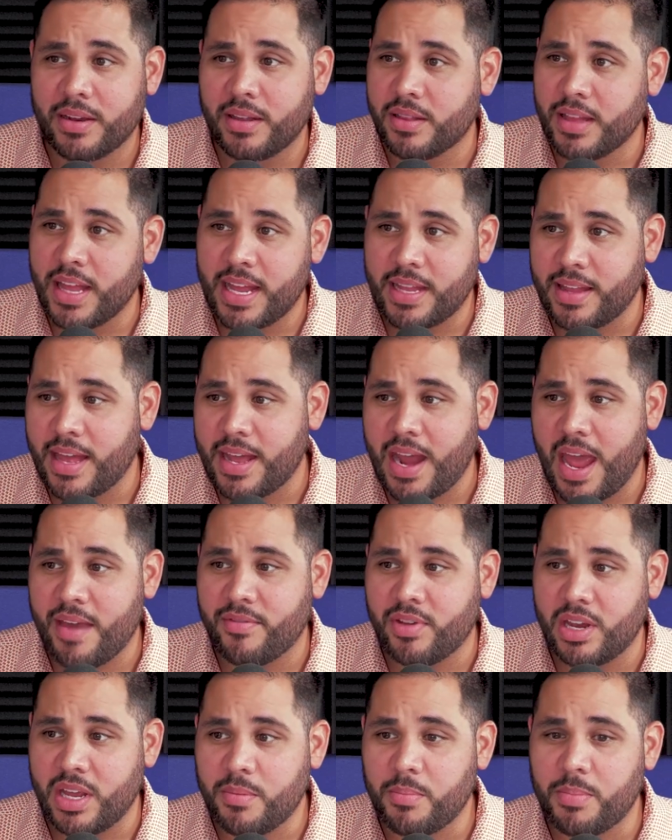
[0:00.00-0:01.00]
to let that have
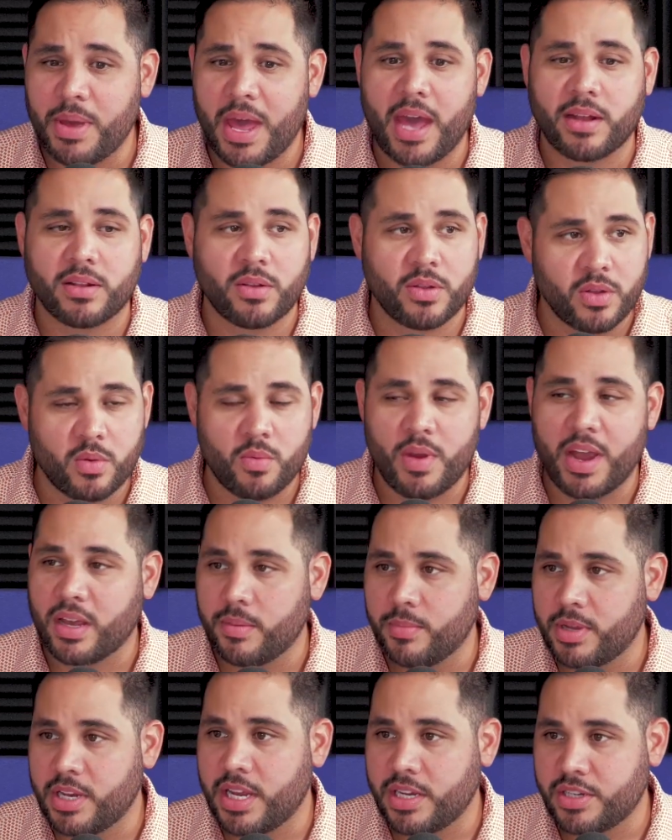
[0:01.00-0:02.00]
an impact on the
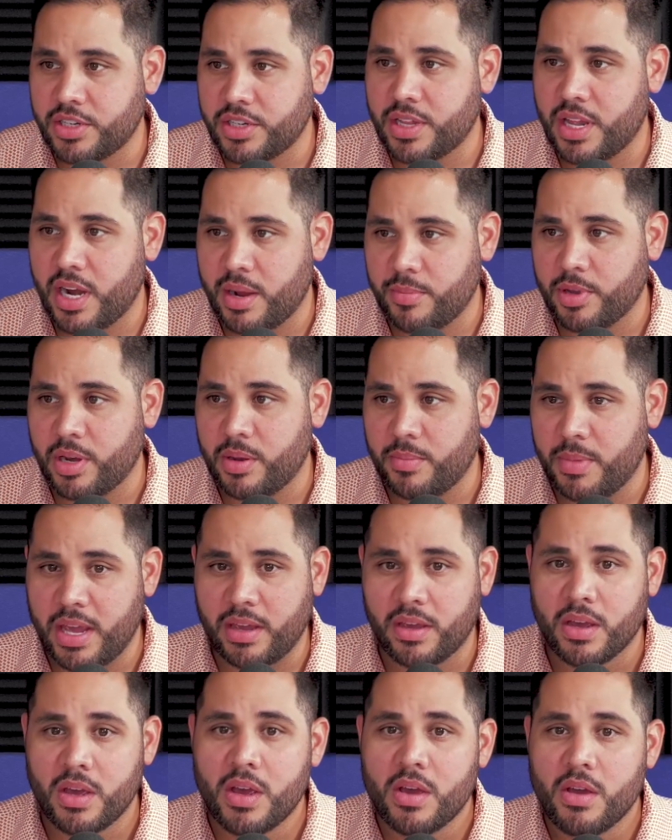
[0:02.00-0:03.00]
recommendation that I'm going to
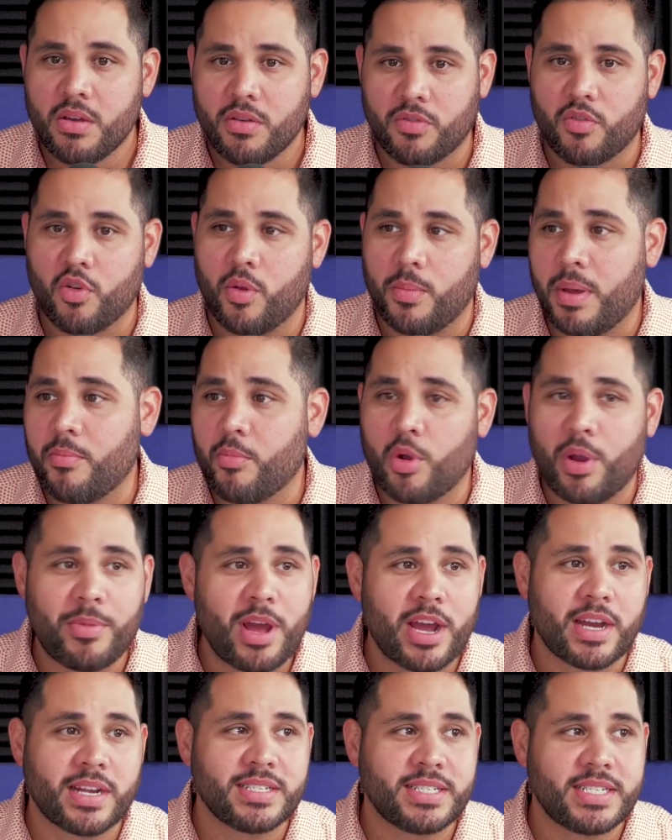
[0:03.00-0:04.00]
make for a member. I'm
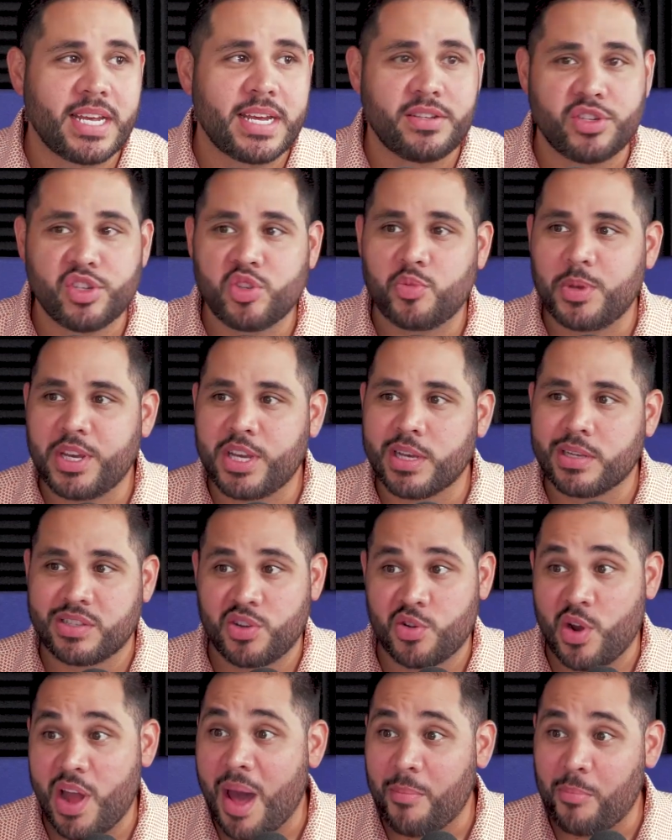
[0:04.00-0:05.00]
not going to say just because
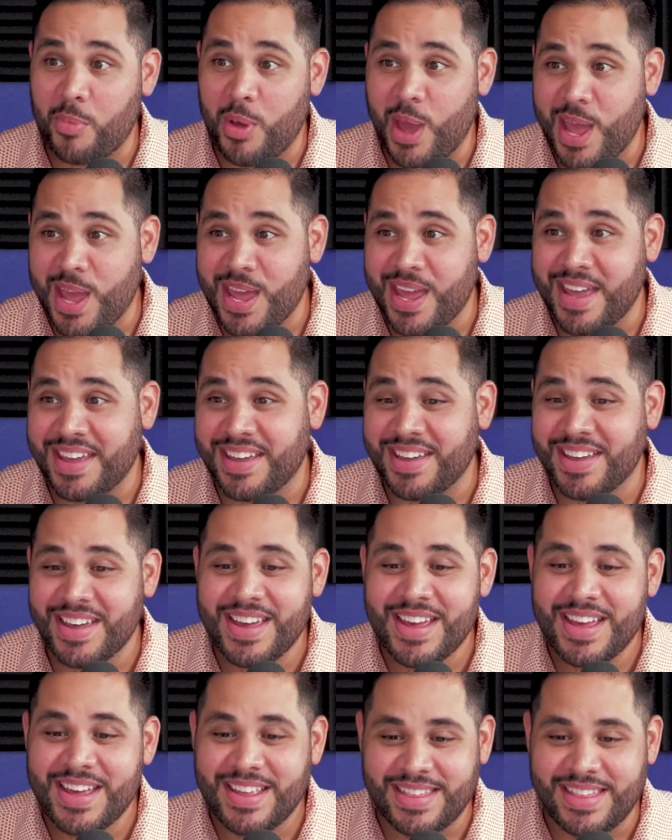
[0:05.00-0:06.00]
they're not paying
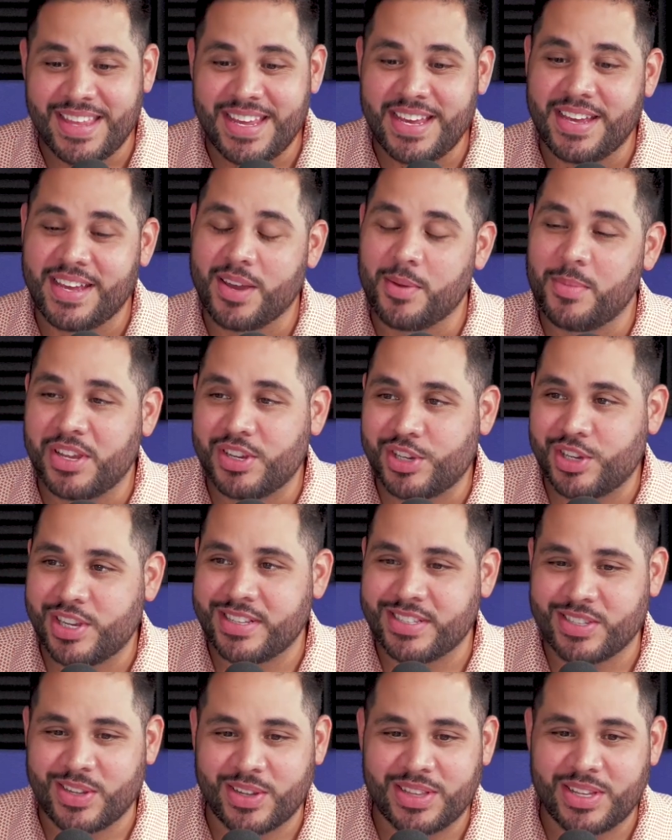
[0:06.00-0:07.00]
the
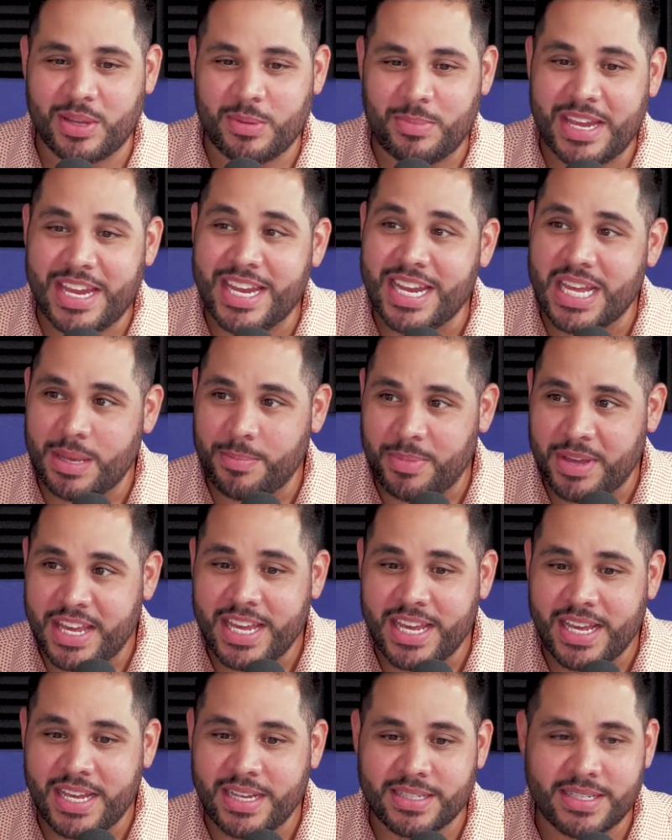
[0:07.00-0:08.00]
commissions on the
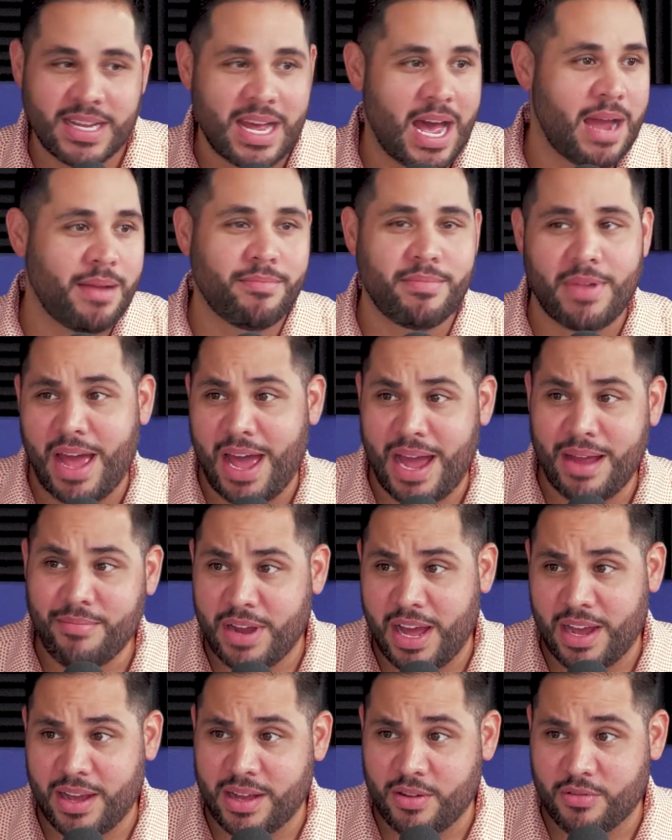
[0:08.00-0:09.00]
PDPs, I'm
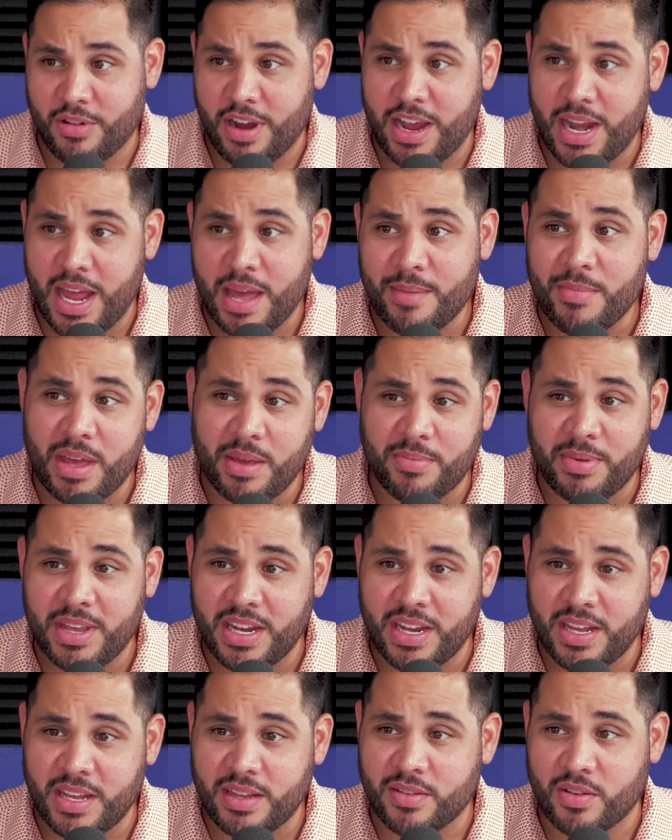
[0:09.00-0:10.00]
not going to write
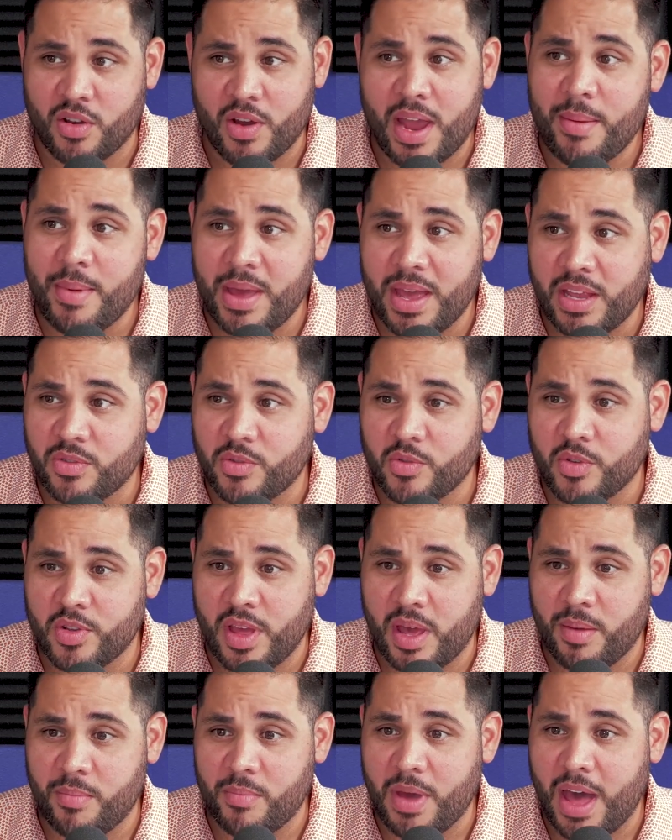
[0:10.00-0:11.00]
MAPDs or MAs for
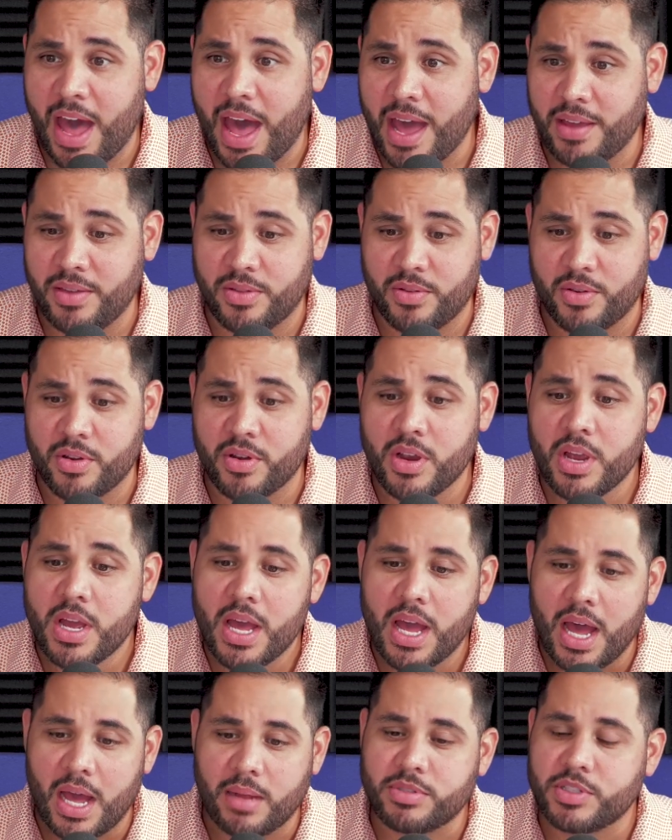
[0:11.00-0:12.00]
them either.
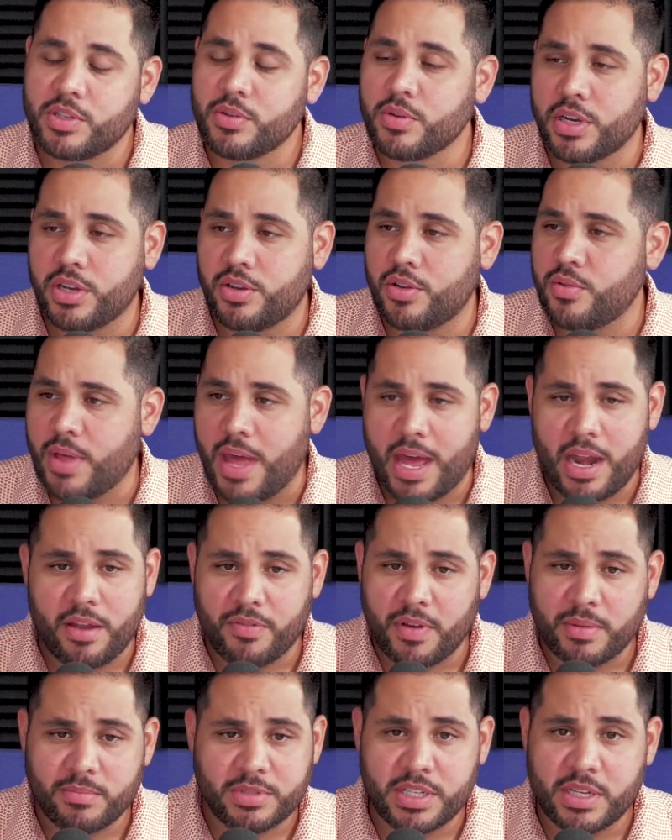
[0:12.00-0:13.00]
I'm still going to do that.
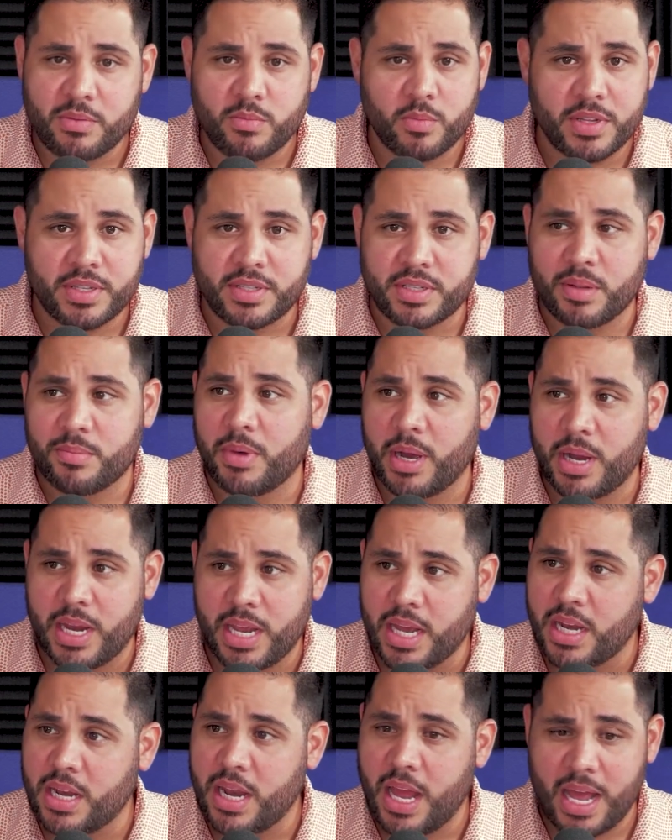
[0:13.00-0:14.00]
If I'm sitting with
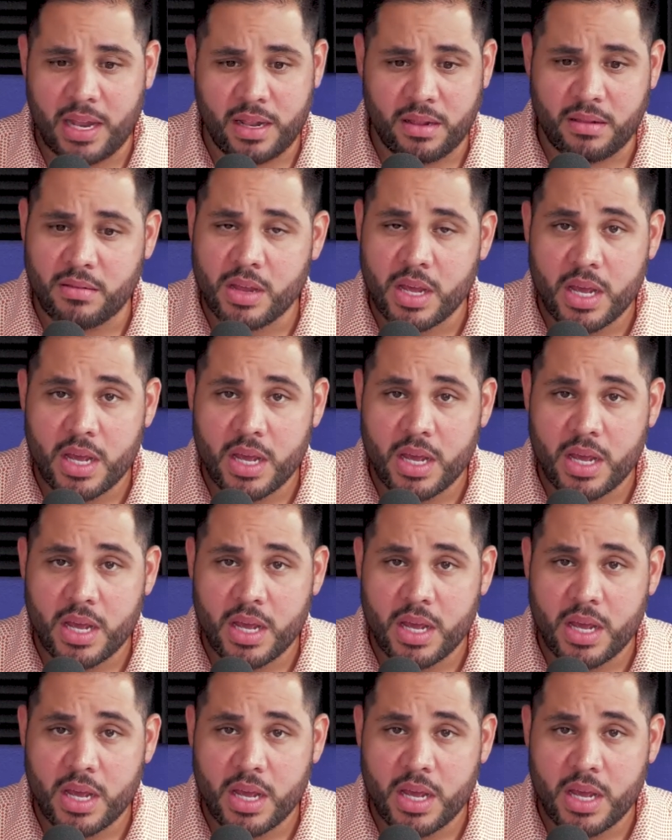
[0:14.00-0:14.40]
somebody and